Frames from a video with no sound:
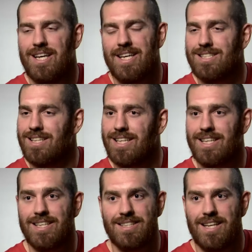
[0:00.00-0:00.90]
He's
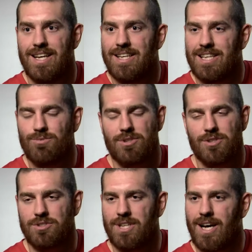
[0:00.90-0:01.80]
elite. He's one of
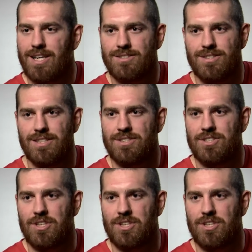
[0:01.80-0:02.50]
those guys that, you